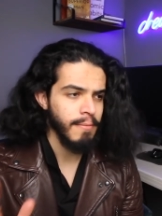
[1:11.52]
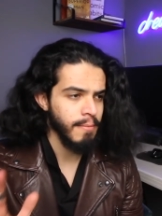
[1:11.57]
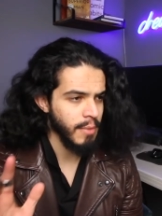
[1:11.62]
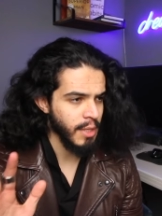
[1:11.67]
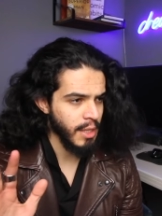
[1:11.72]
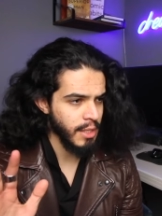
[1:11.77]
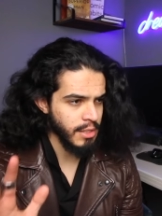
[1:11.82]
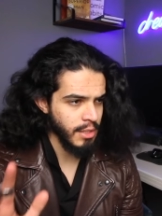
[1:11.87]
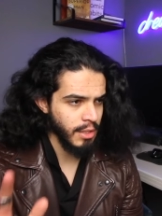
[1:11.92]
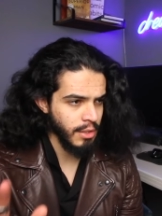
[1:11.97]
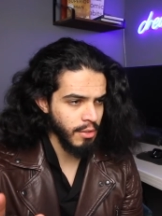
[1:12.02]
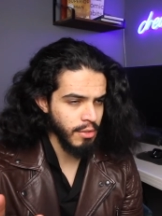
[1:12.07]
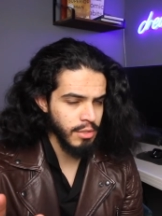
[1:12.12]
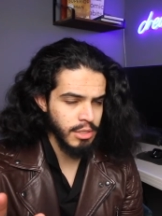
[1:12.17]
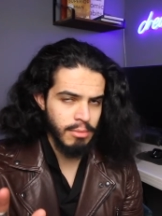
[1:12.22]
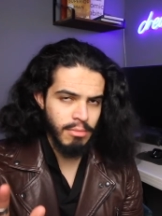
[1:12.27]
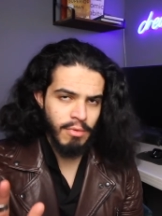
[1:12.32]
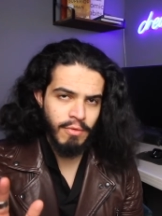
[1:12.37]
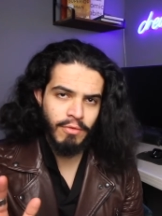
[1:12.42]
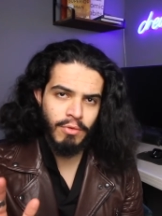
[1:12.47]
because I know
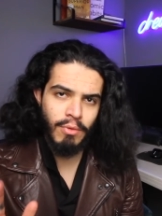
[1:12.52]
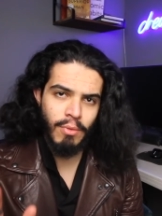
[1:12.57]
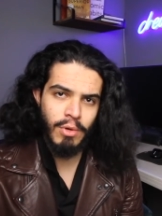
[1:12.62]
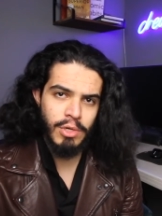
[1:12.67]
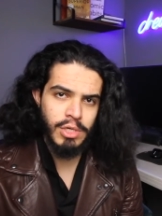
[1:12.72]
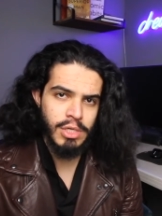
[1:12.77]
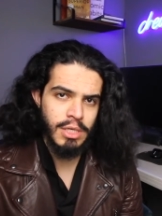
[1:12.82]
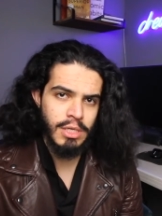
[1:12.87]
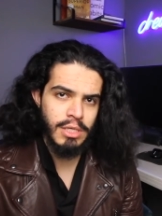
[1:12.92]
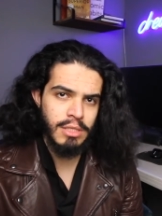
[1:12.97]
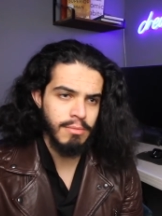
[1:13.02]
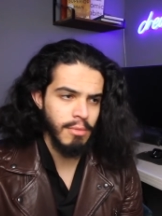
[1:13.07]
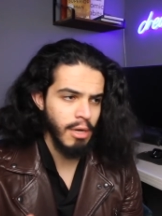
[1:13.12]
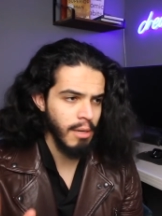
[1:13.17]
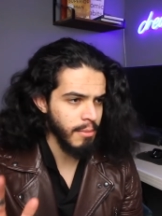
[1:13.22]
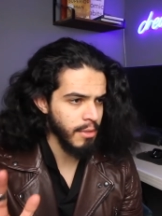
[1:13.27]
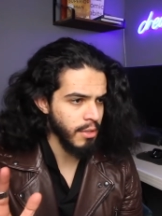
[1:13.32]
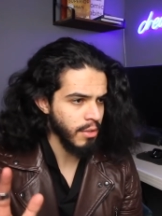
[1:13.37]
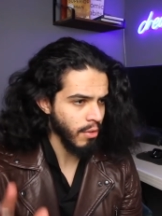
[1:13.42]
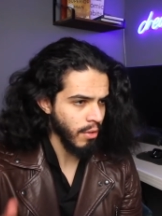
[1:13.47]
some of you watching this
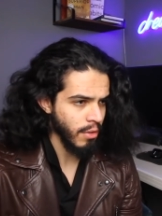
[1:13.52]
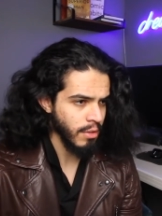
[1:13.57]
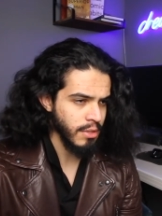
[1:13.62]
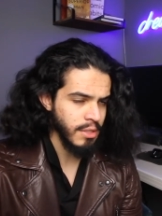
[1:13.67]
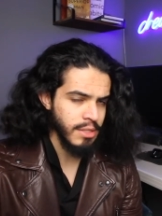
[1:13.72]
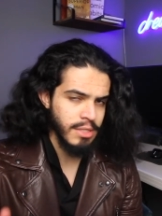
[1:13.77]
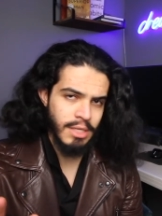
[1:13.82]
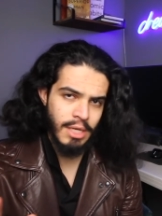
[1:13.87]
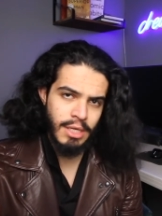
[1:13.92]
might be doctors